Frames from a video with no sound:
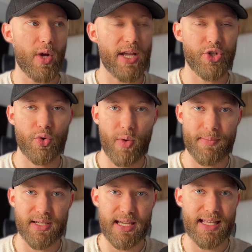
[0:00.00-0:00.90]
on your
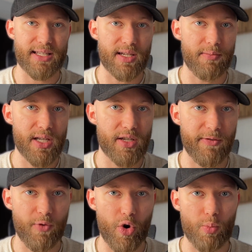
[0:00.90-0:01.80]
website that submits a
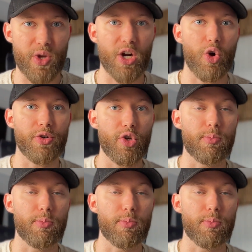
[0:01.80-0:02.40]
form, we are going to